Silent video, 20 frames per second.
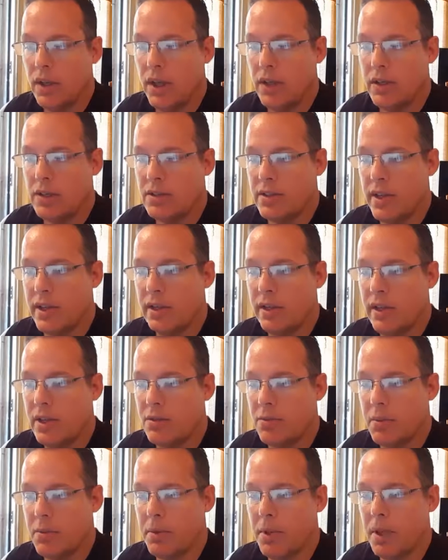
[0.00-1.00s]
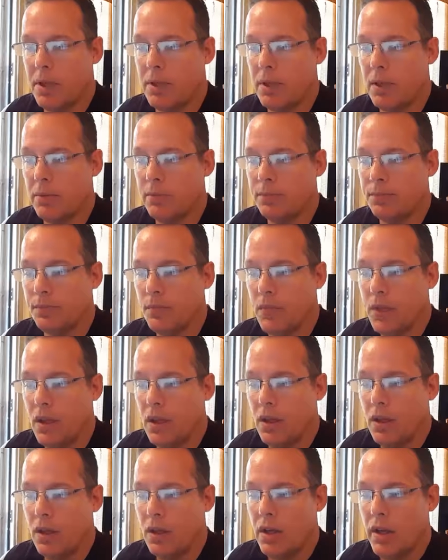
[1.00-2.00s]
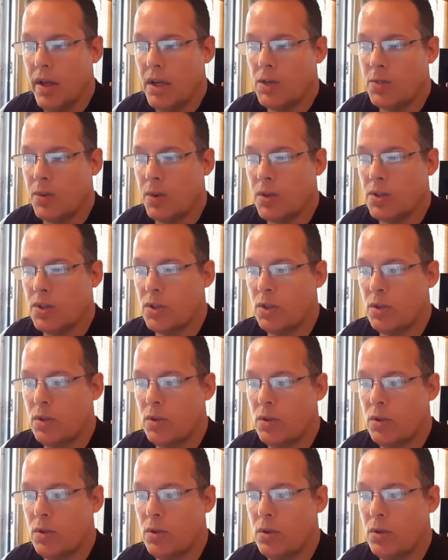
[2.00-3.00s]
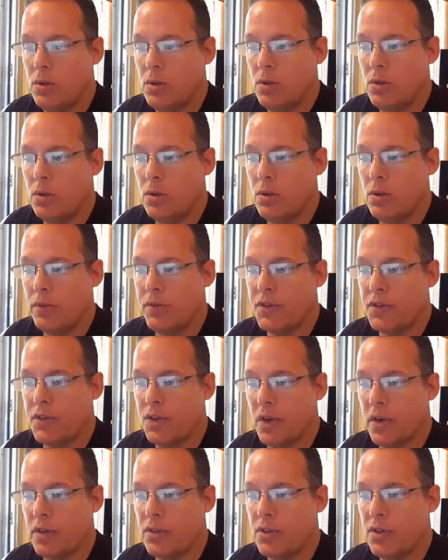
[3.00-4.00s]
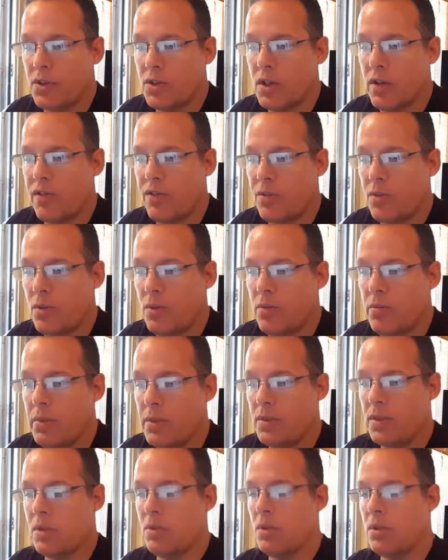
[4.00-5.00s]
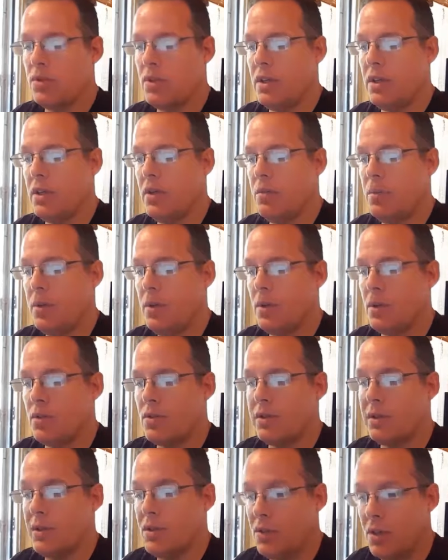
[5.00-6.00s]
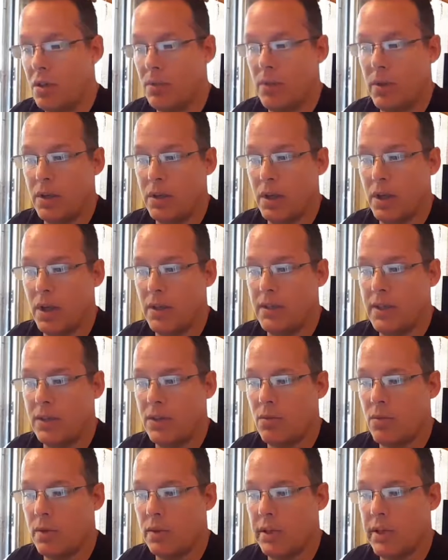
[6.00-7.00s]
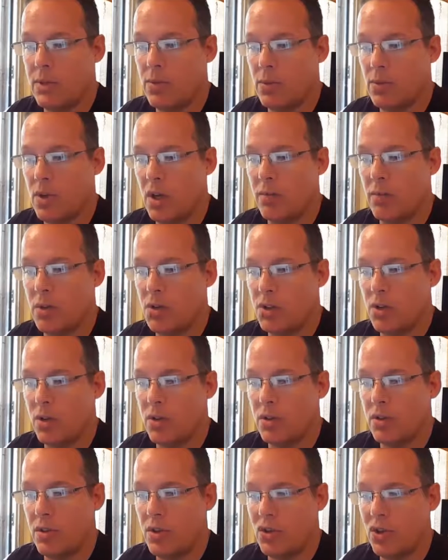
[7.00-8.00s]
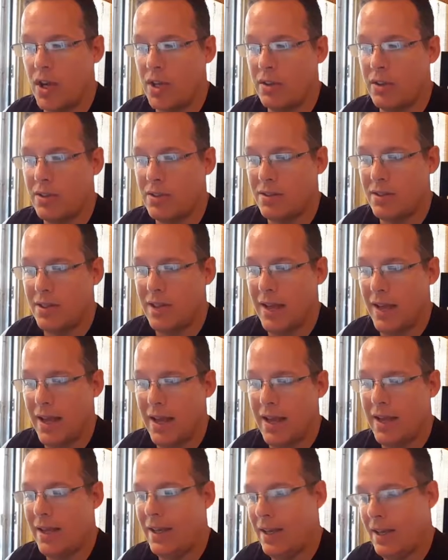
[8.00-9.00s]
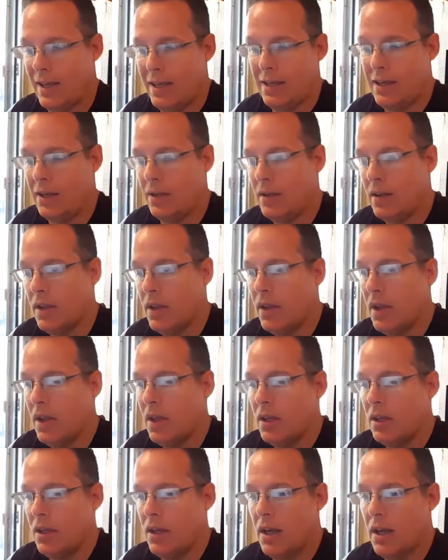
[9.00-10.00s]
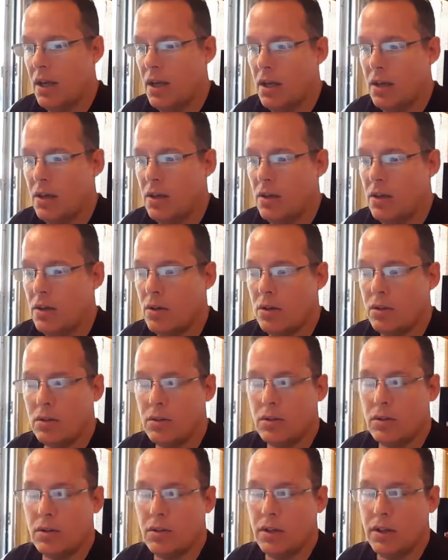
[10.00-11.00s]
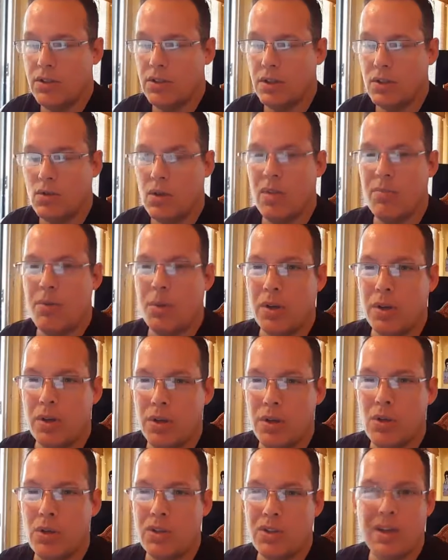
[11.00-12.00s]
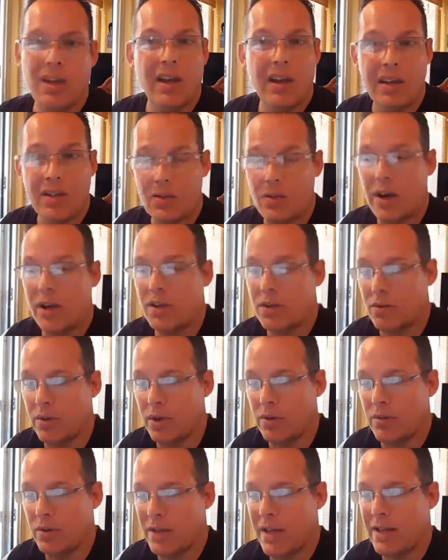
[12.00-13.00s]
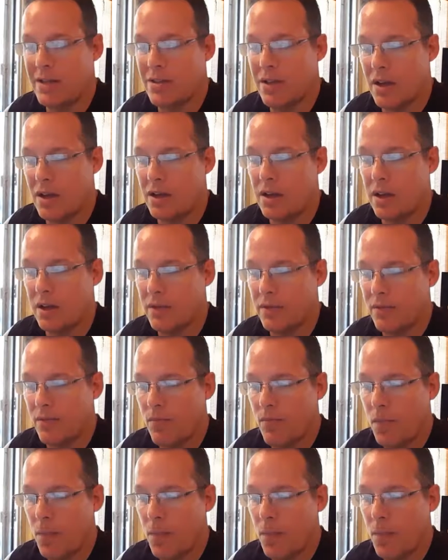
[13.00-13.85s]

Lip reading: NSA leaks, remember that? Yeah. Experts who've started to sift through the material said it appears legitimate and that the release was almost certain to shake the CIA. Now, listen, Trump put a new CIA director in, but that's not enough.